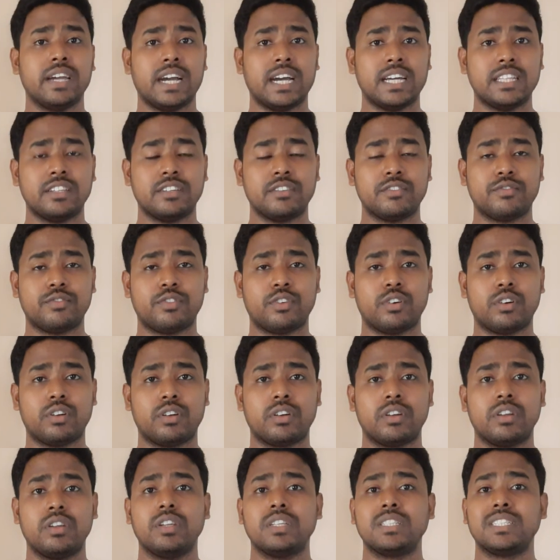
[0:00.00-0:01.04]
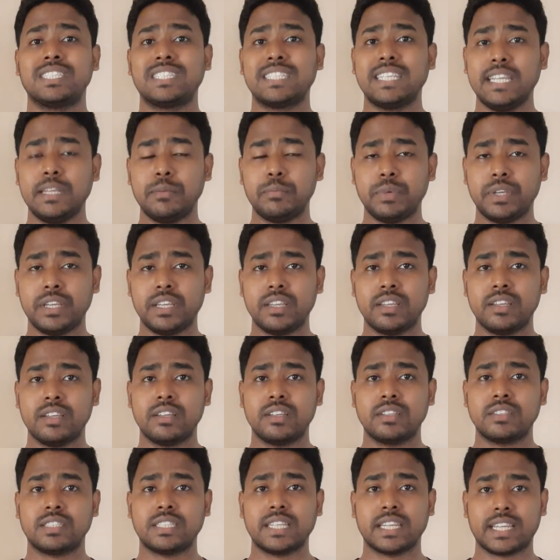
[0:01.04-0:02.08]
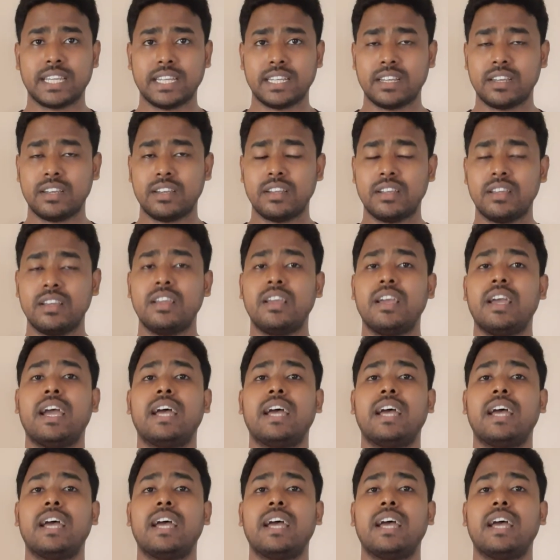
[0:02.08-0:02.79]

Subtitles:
other for sleeping, second,